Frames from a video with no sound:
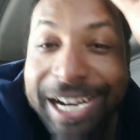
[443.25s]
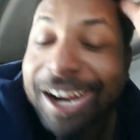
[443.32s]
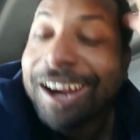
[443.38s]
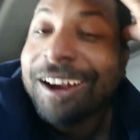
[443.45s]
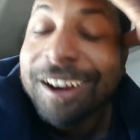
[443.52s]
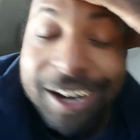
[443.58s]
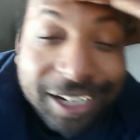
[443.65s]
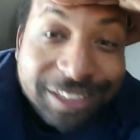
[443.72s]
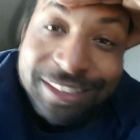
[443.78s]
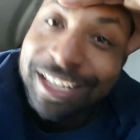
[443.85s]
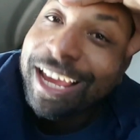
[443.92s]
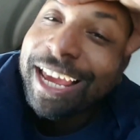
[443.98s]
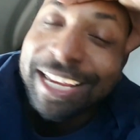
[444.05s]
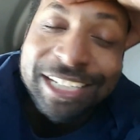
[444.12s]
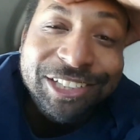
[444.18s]
and
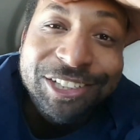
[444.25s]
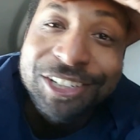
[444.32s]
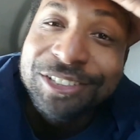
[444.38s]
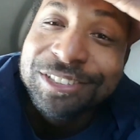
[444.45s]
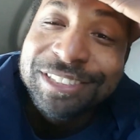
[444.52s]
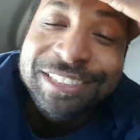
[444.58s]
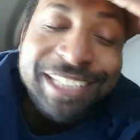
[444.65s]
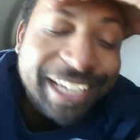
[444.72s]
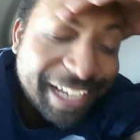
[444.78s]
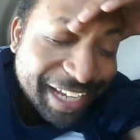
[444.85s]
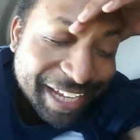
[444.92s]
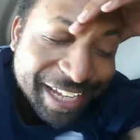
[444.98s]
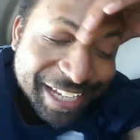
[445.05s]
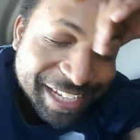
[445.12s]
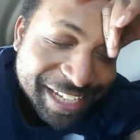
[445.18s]
everything, you know what I'm saying?